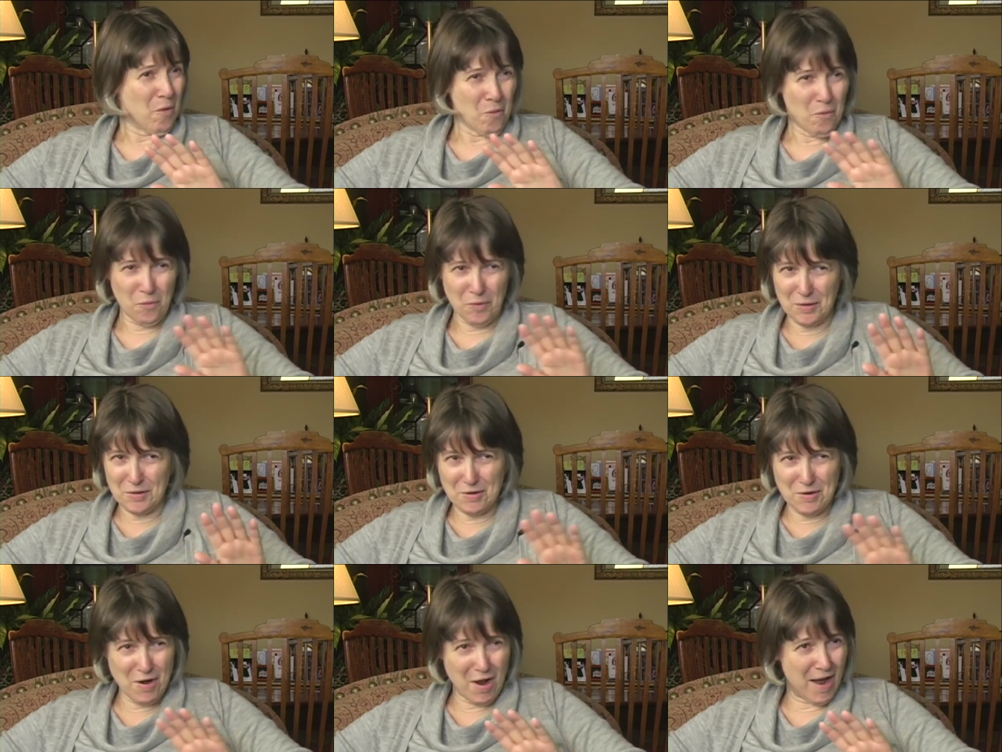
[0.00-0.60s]
We're
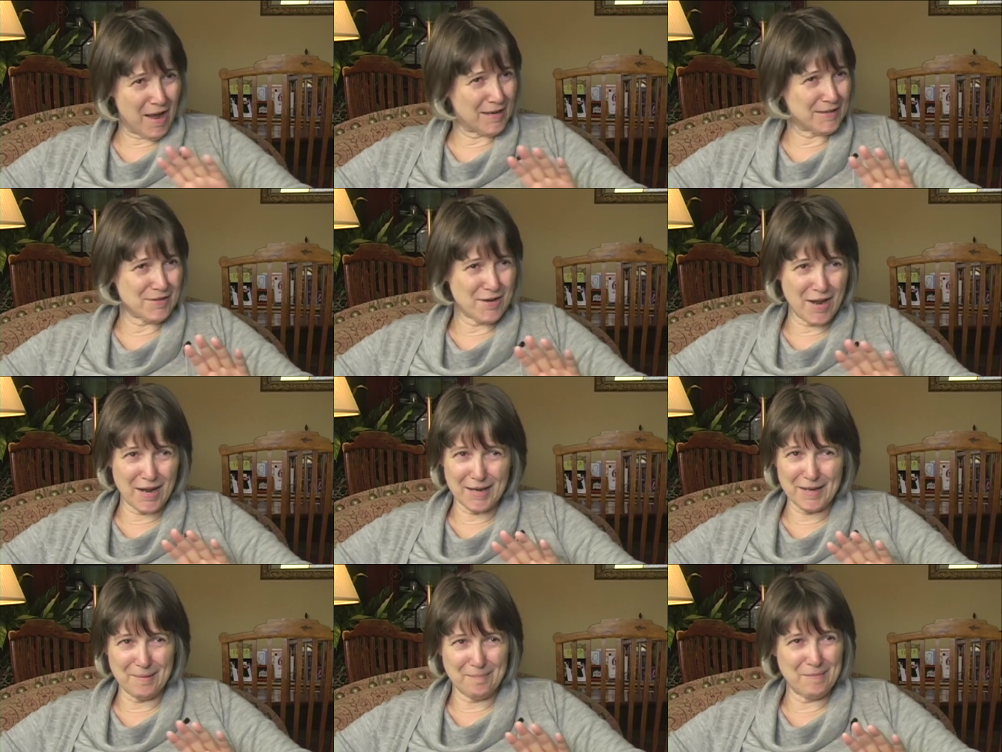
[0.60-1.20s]
not
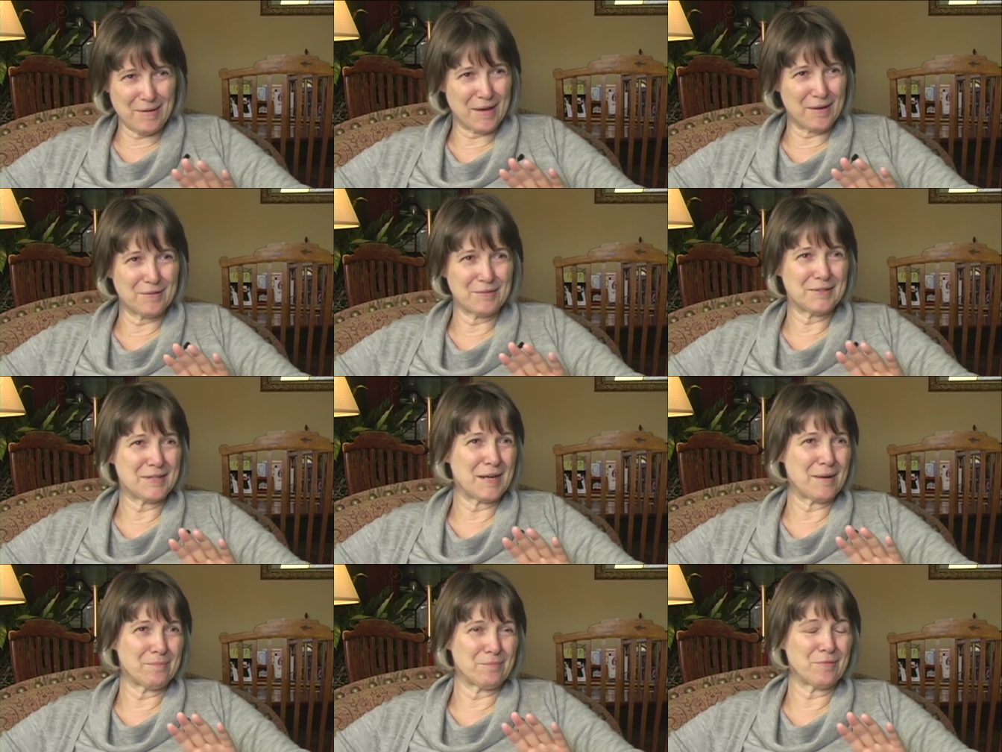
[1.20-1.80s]
talking about
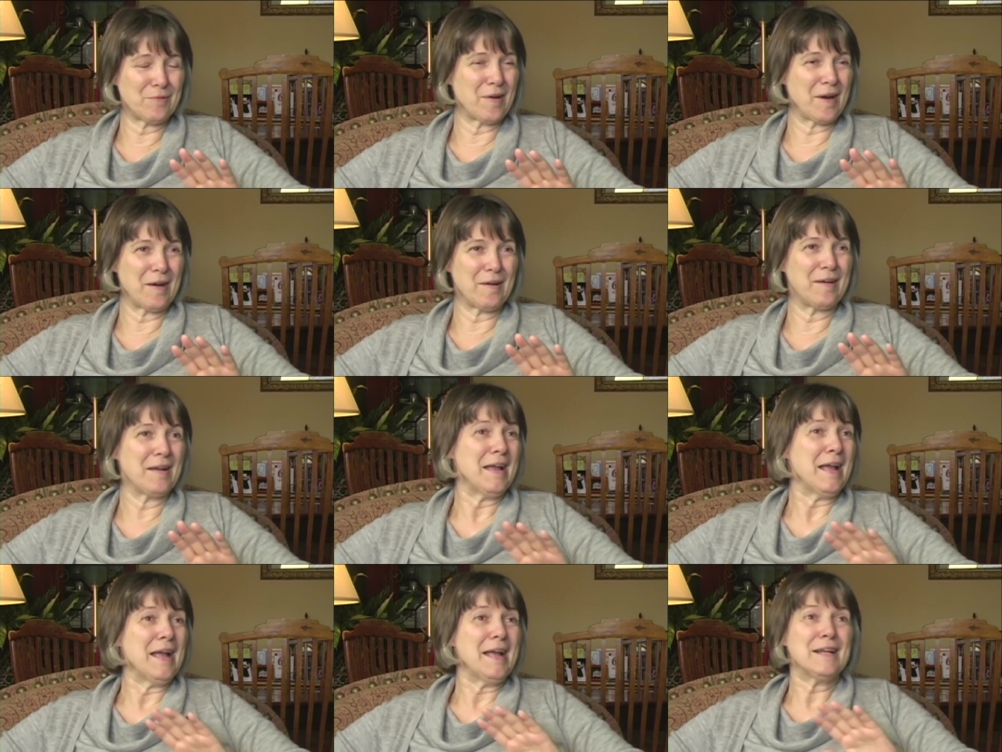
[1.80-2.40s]
temporary.